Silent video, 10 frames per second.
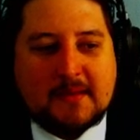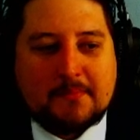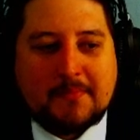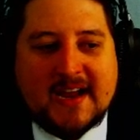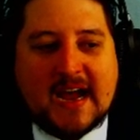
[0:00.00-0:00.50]
Keep
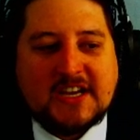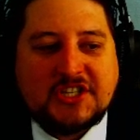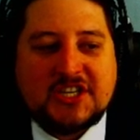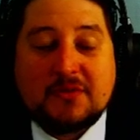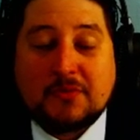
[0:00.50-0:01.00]
in mind,
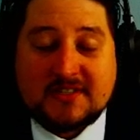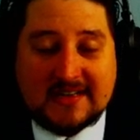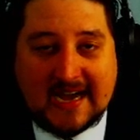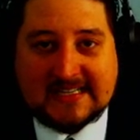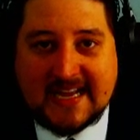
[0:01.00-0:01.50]
IG was
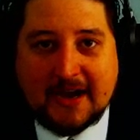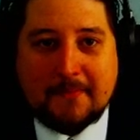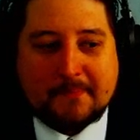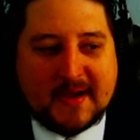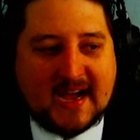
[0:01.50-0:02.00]
knocked
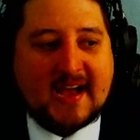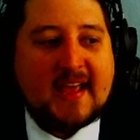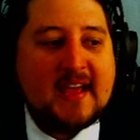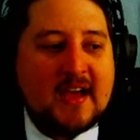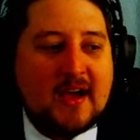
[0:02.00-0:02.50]
out
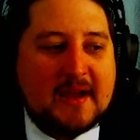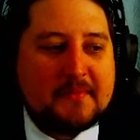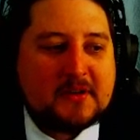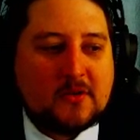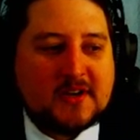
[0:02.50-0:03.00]
by
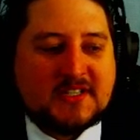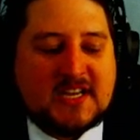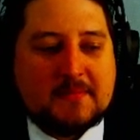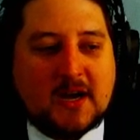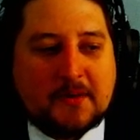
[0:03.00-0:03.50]
Hyperglory
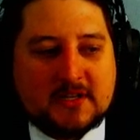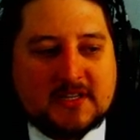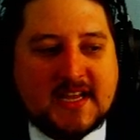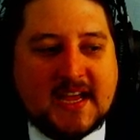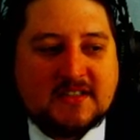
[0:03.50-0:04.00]
Team a couple
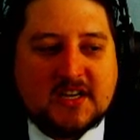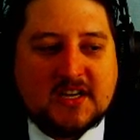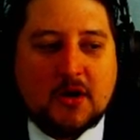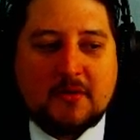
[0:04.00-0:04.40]
of days ago,